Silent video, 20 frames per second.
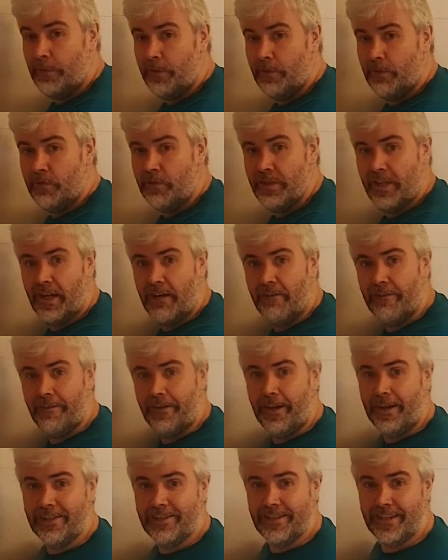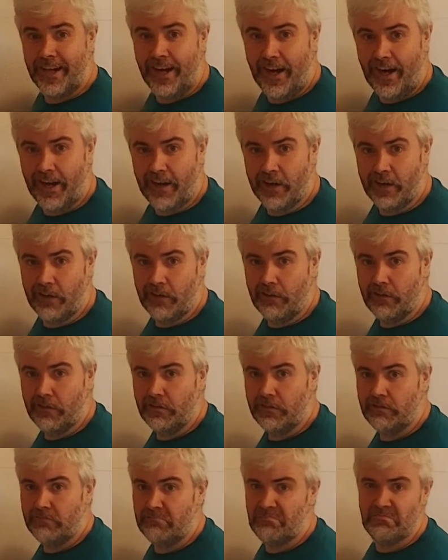be used to how fast a car
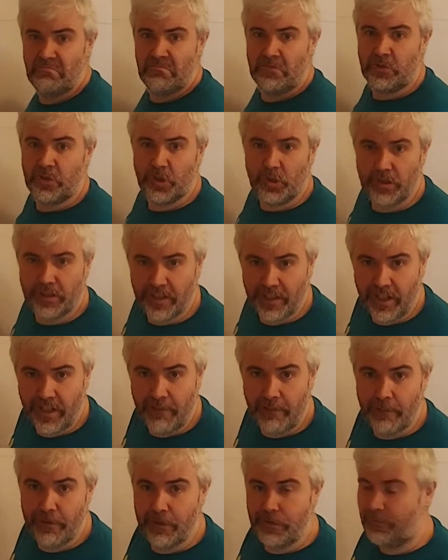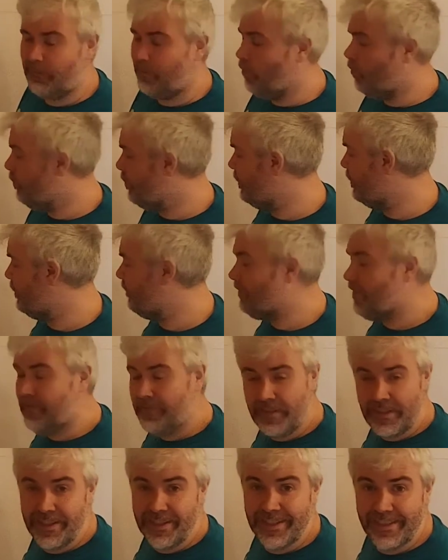goes. 30 kilometers, 40,
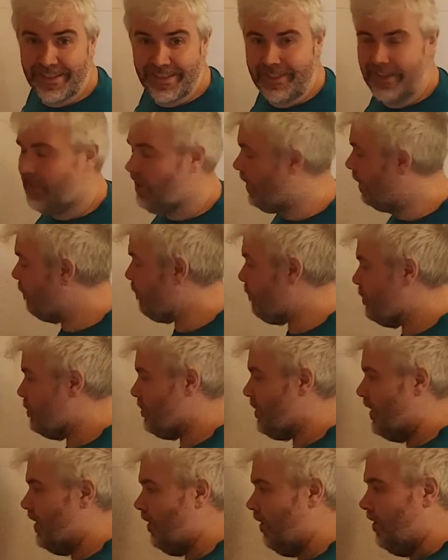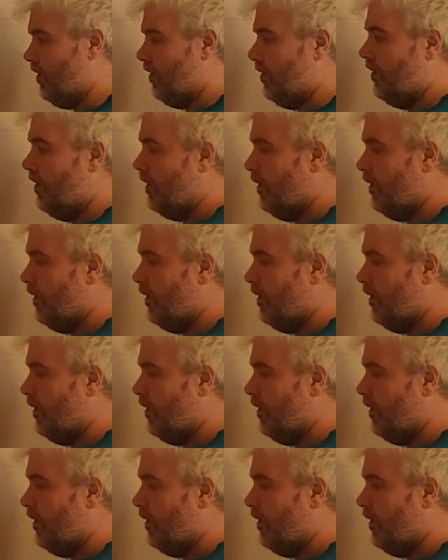50, 60 kilometers an hour.